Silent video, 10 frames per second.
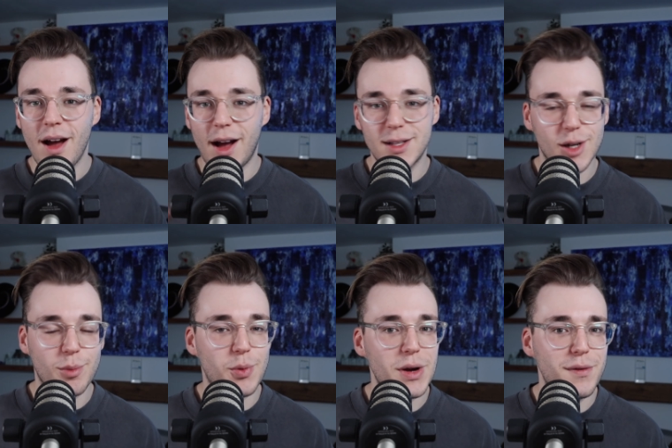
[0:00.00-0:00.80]
I took a
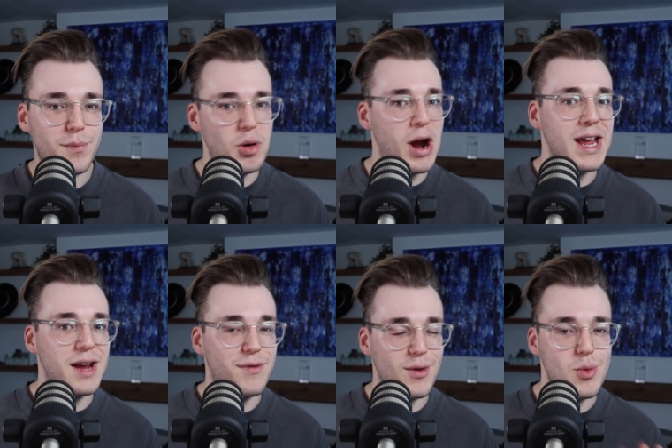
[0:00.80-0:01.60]
brief break
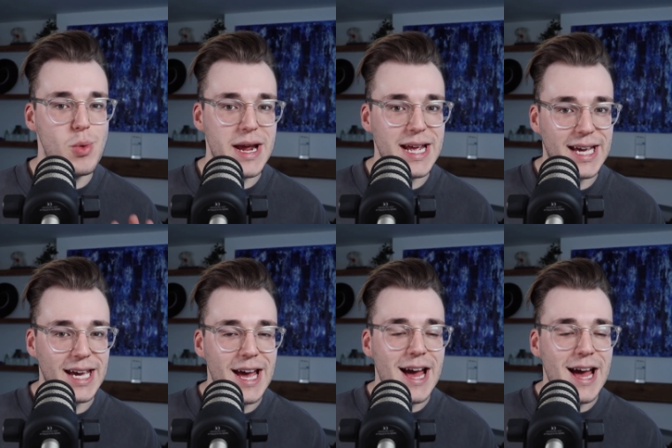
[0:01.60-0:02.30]
for a week,